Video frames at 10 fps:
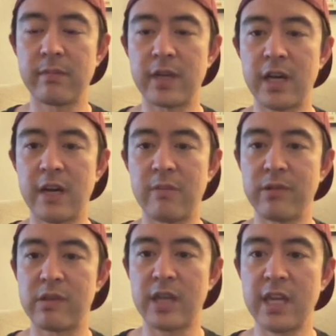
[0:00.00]

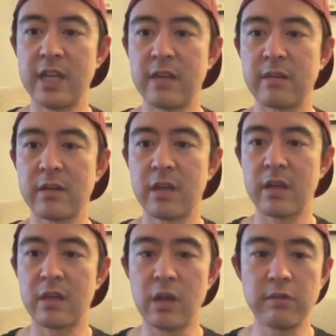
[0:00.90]
was getting
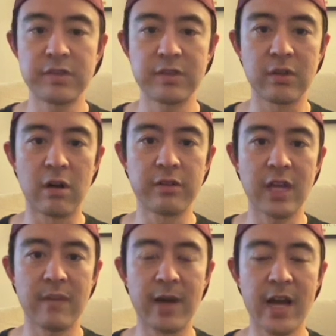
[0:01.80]
close to
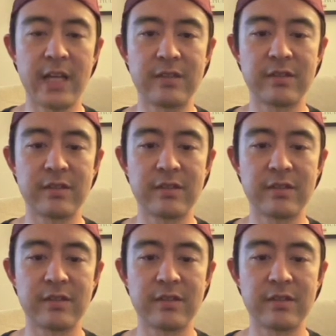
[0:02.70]
all-time highs.